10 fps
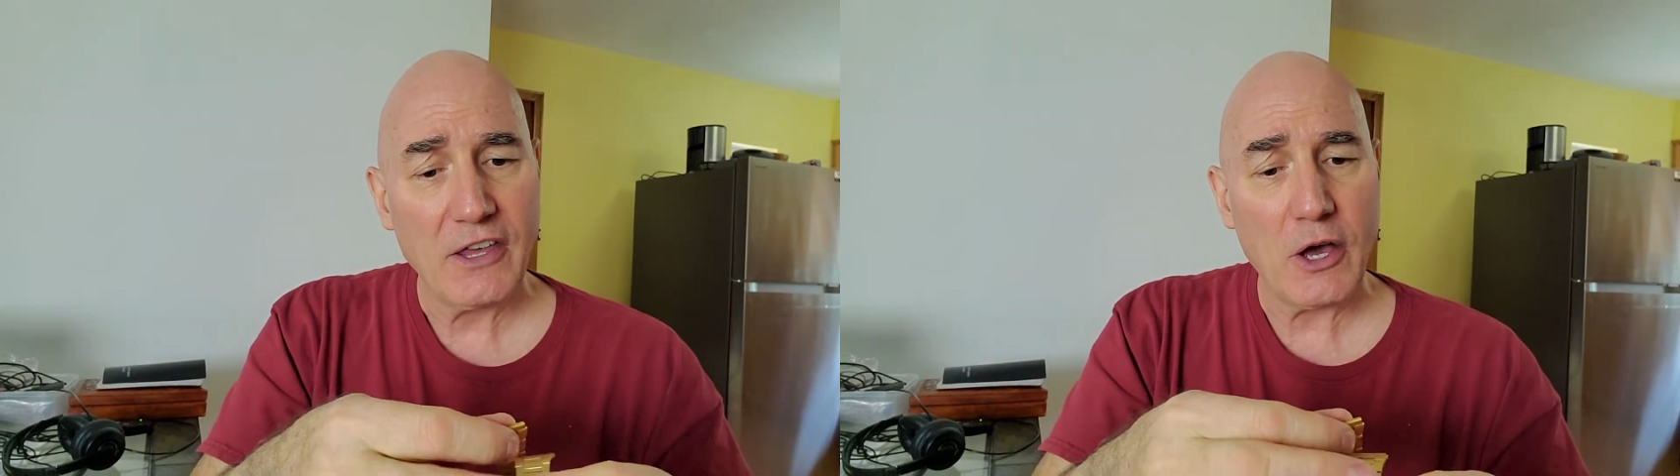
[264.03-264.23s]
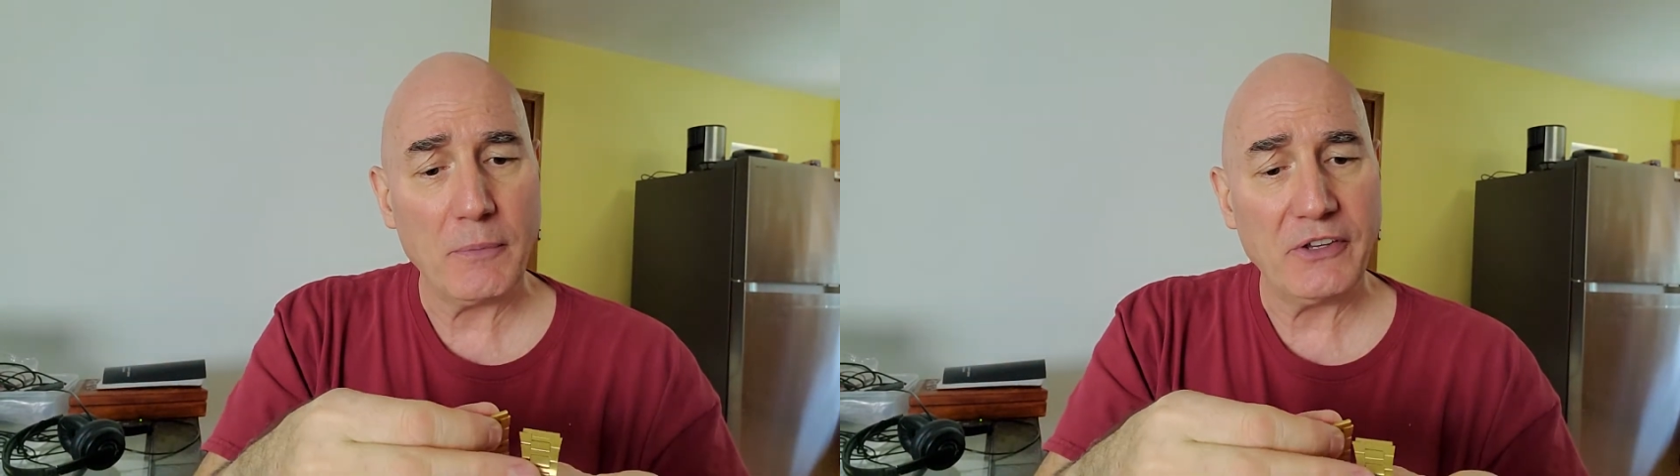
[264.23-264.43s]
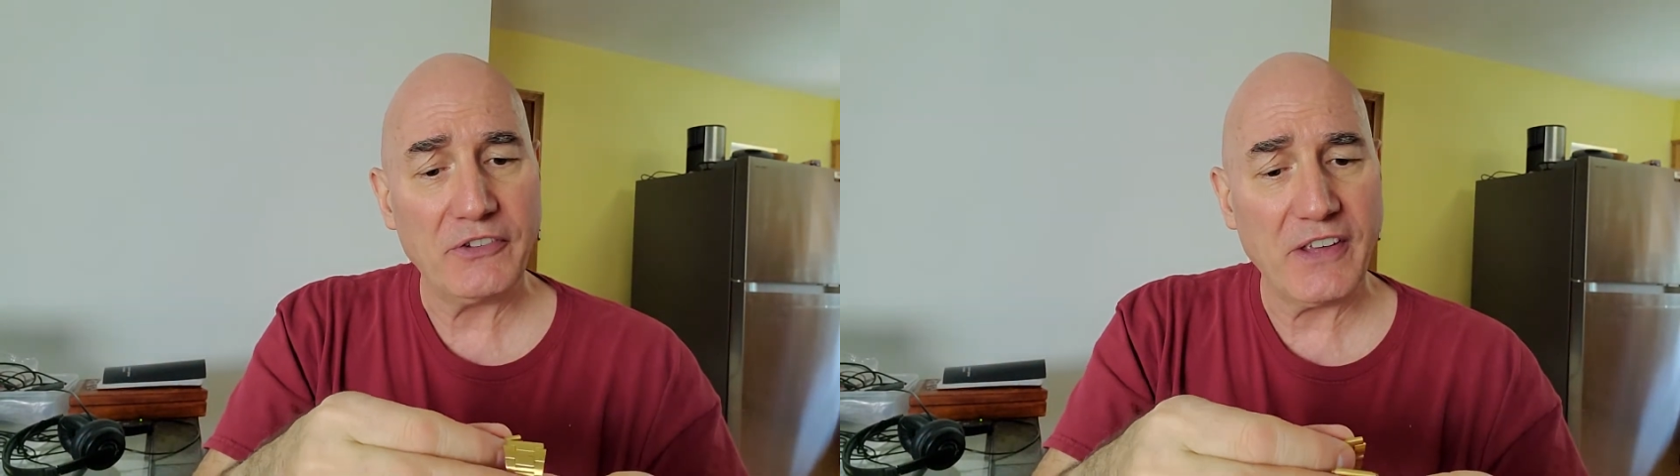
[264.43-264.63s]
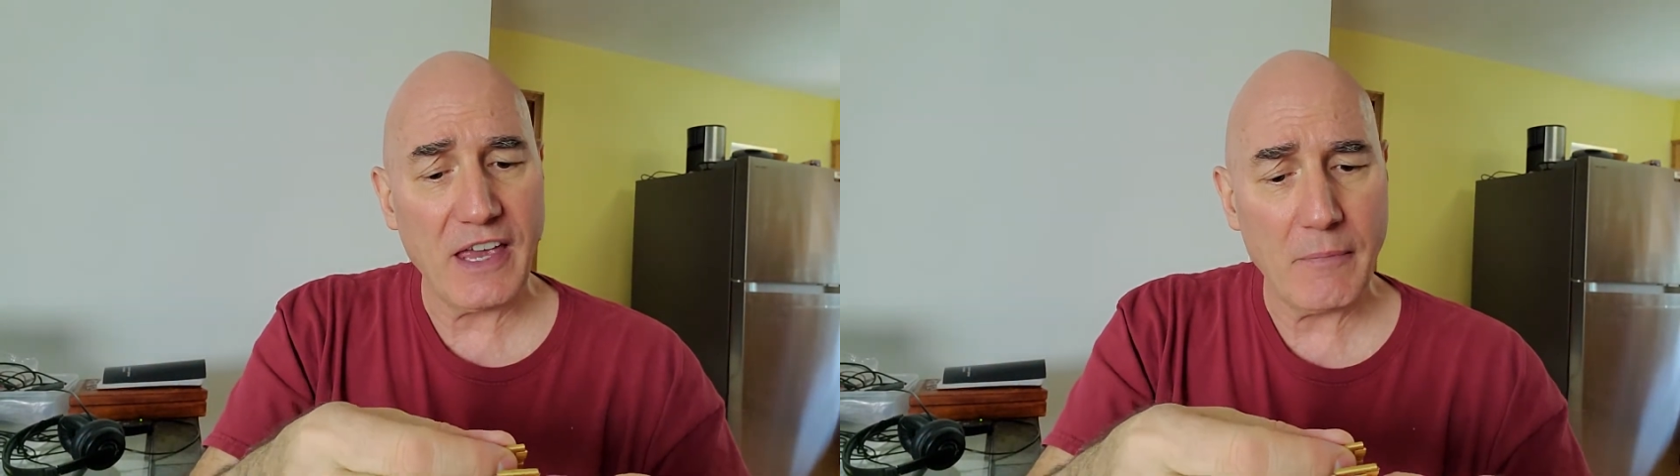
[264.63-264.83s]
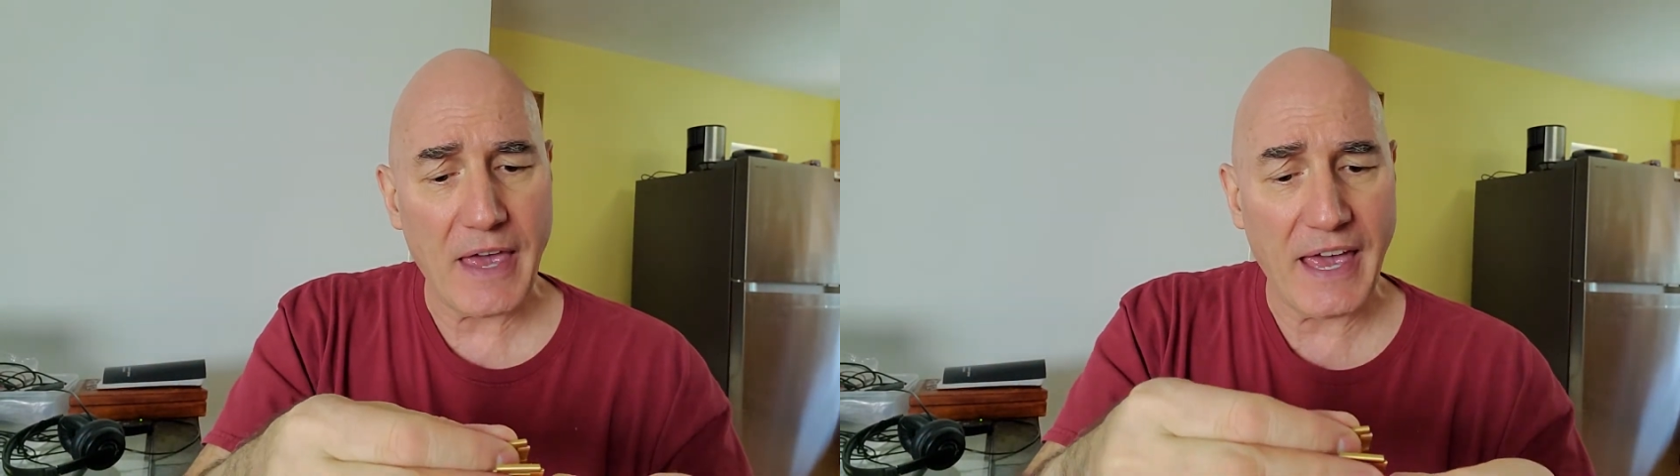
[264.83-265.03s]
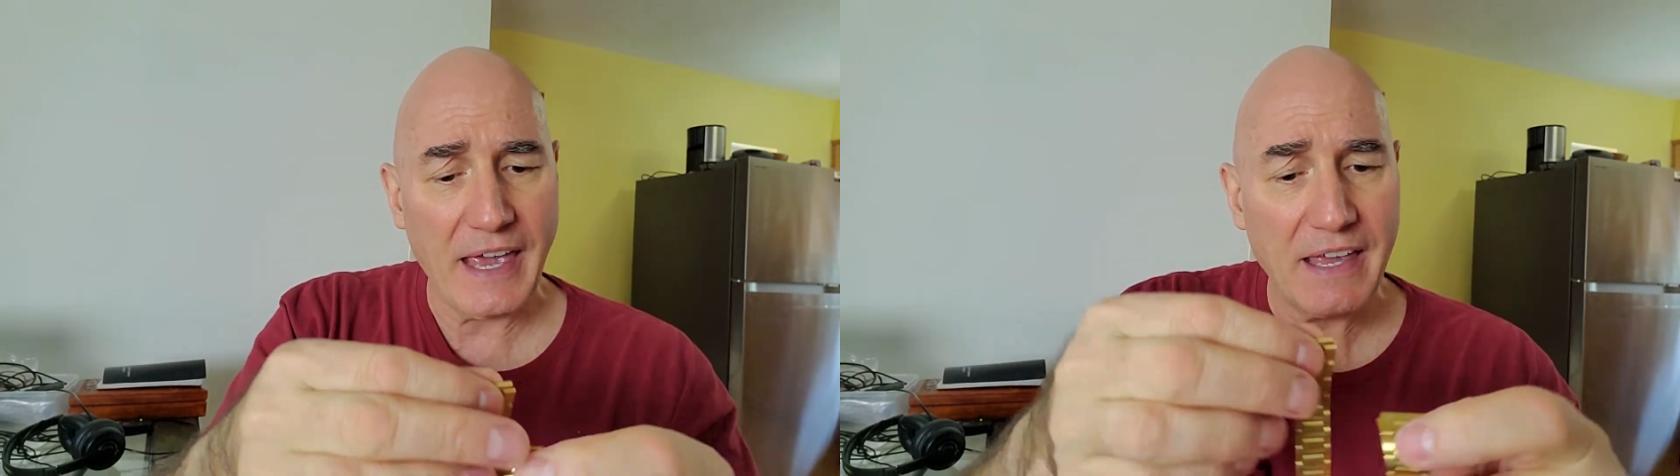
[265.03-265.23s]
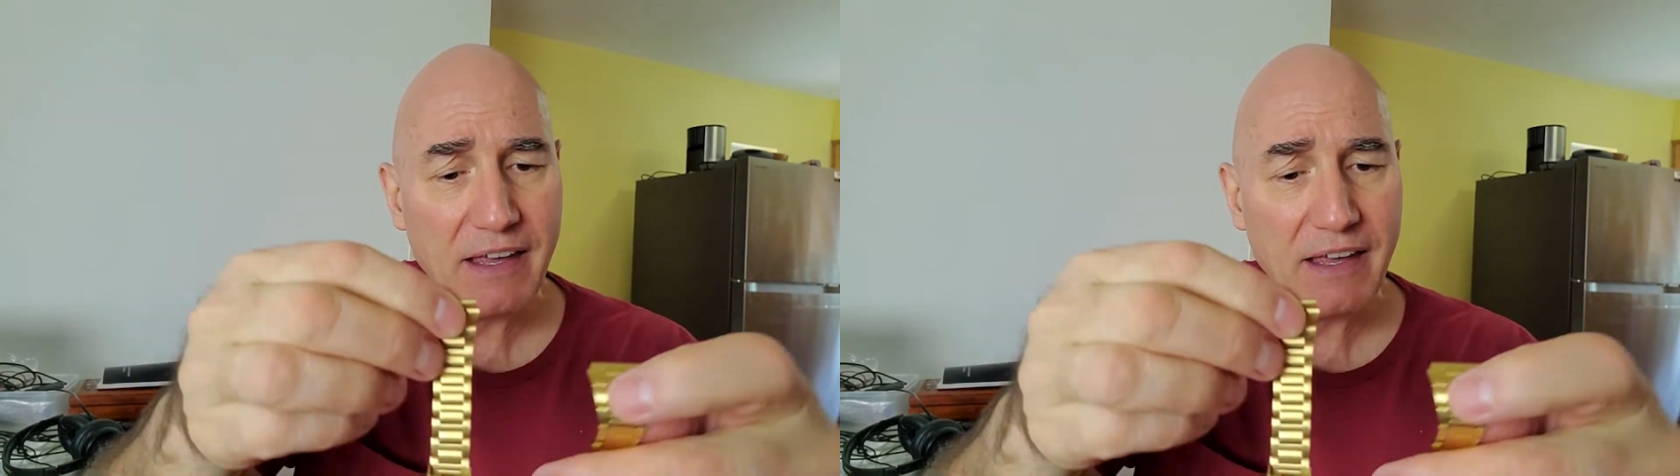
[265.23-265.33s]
Yummy Scheme.